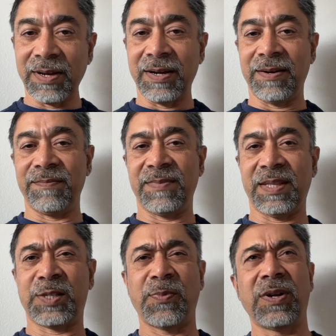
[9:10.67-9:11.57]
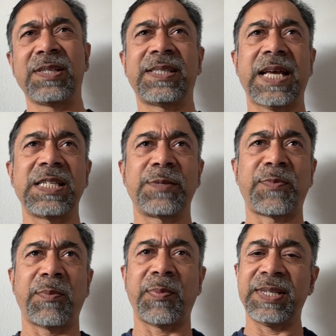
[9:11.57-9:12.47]
The smallest size is
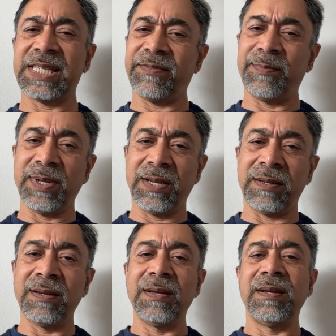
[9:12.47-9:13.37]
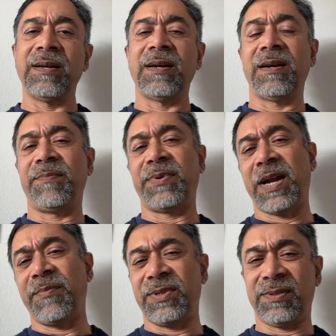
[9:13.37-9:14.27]
probably 7 billion
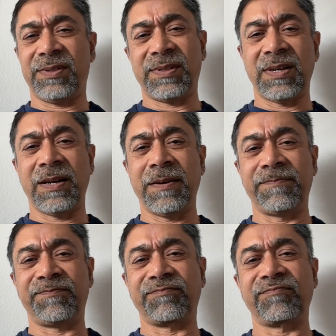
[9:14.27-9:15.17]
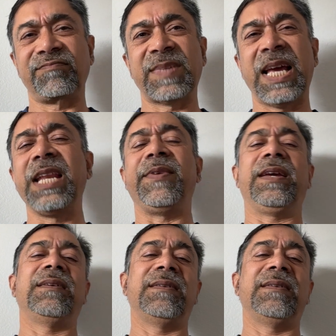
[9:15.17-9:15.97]
parameters. Anyway,